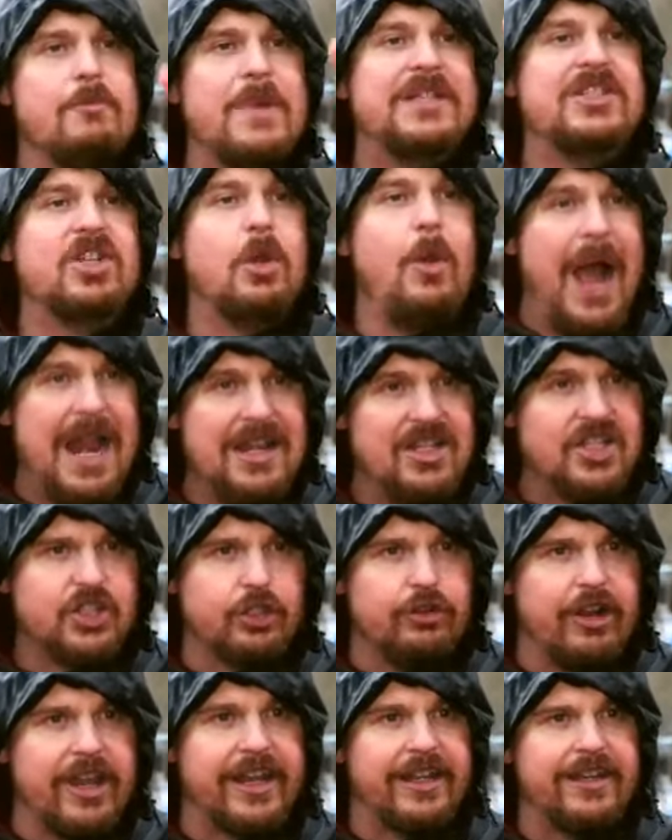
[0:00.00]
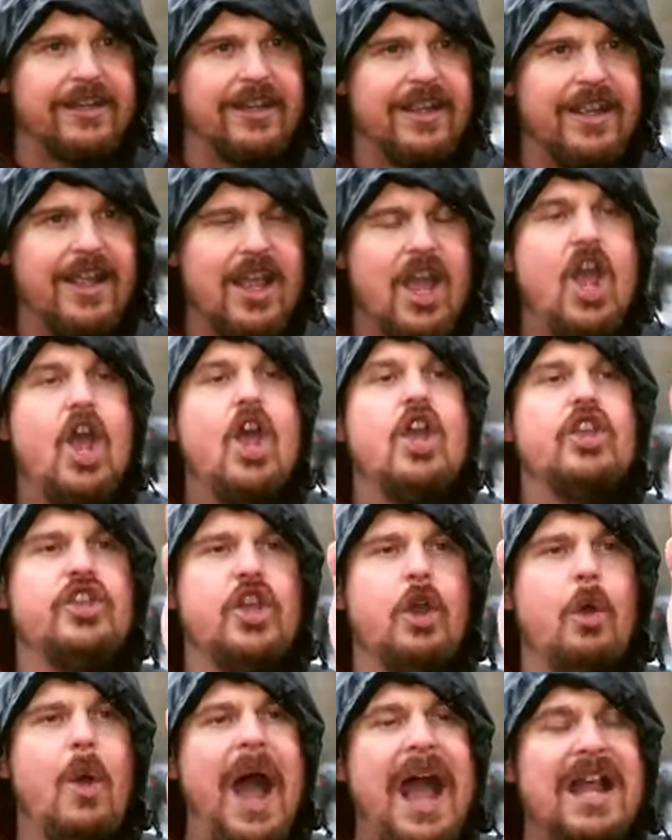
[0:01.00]
me to answer it.
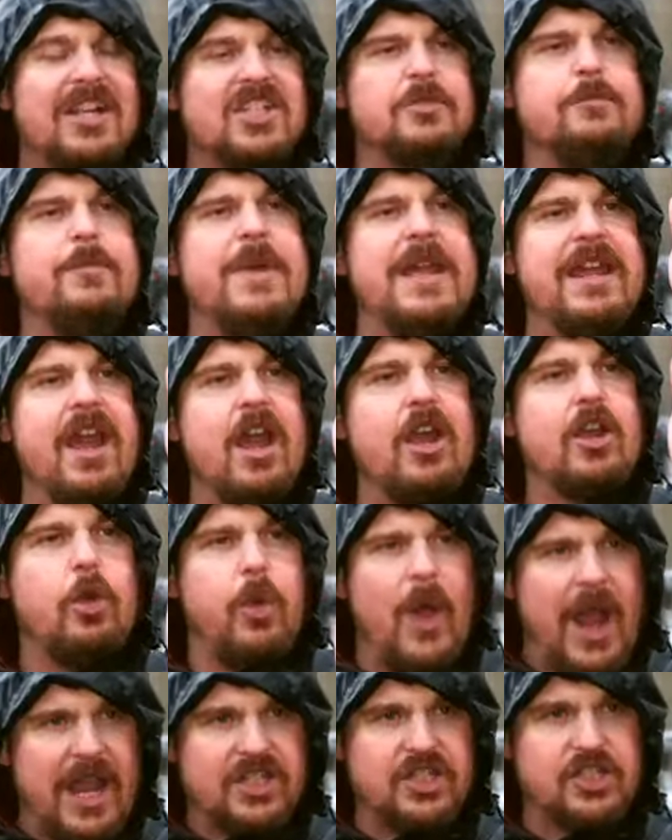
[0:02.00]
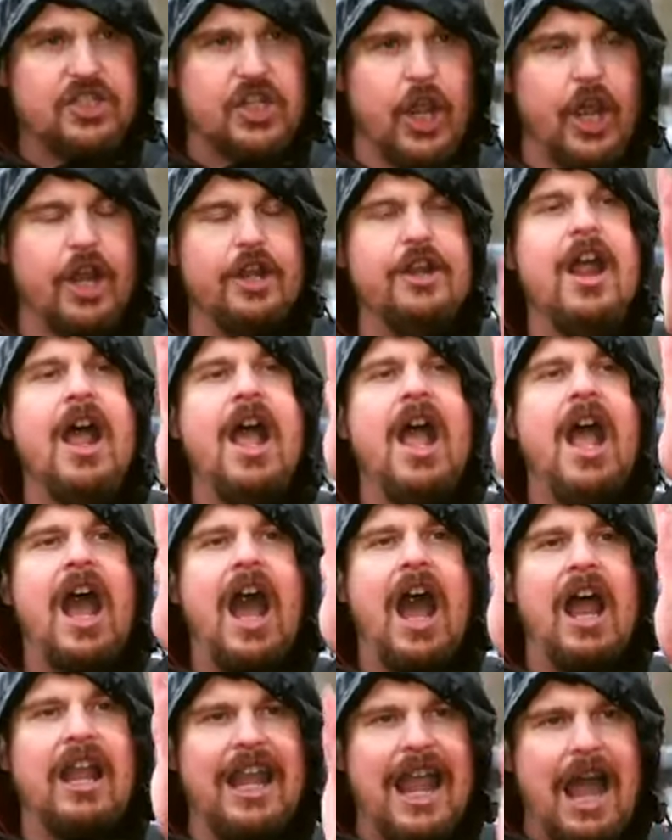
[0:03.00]
You asked me a question,
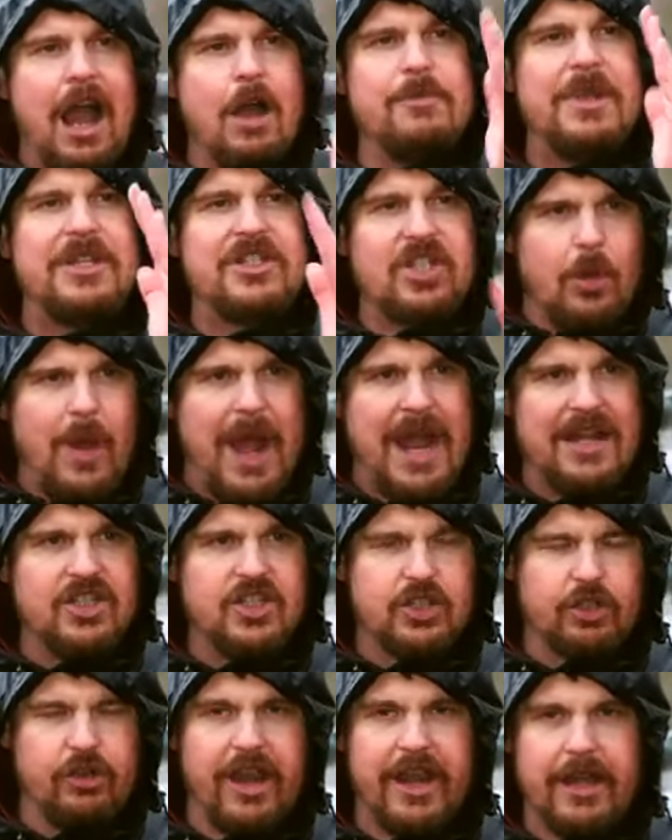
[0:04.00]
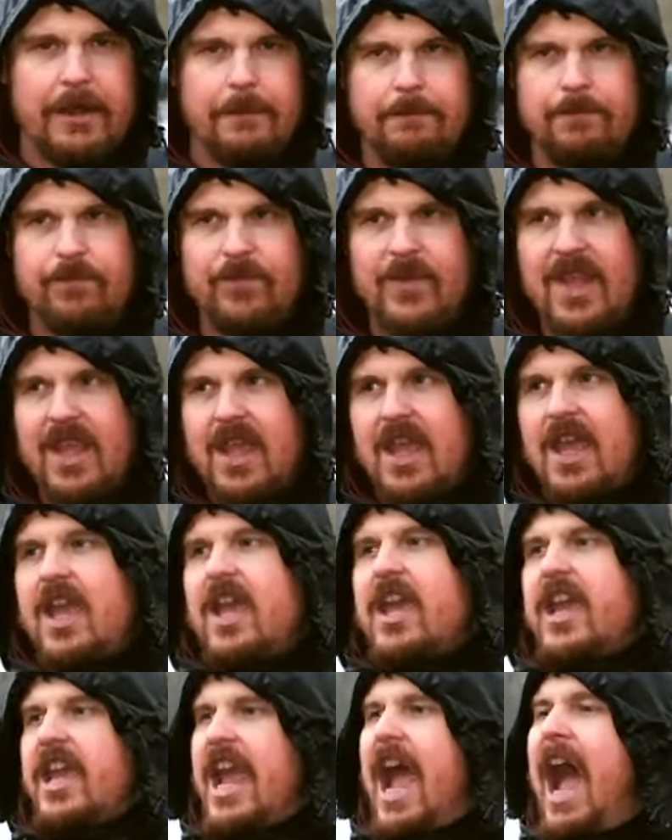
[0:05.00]
allow me to answer it.
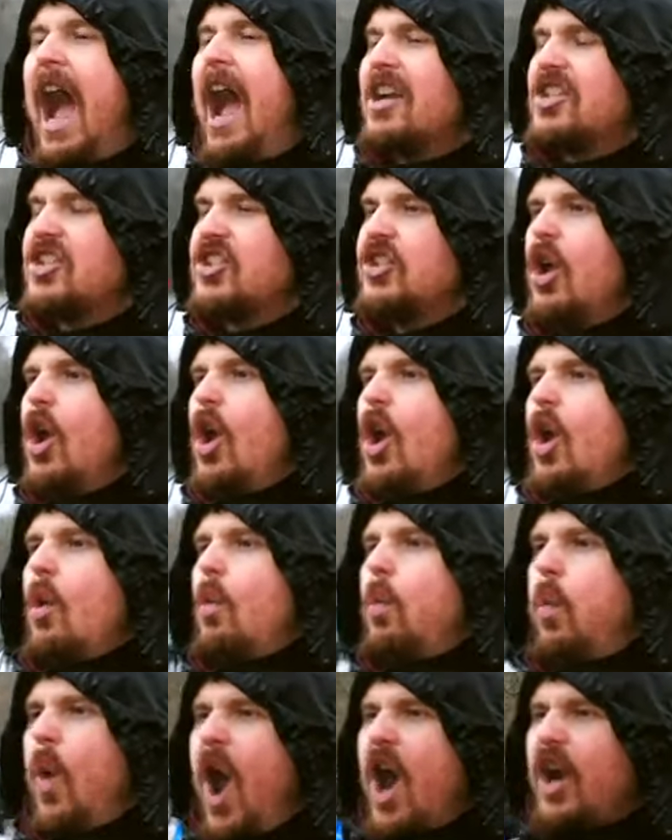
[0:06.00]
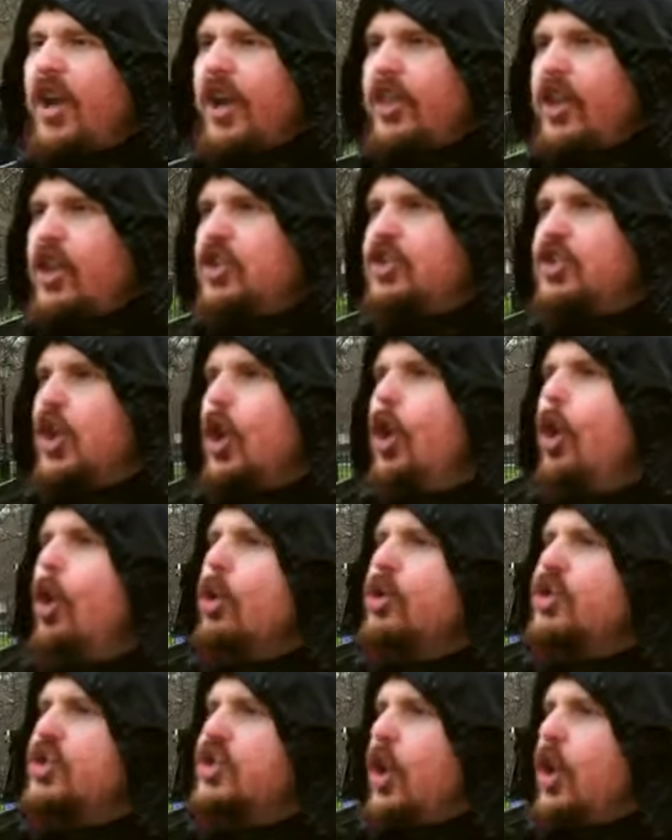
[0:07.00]
He asked, what are the Jews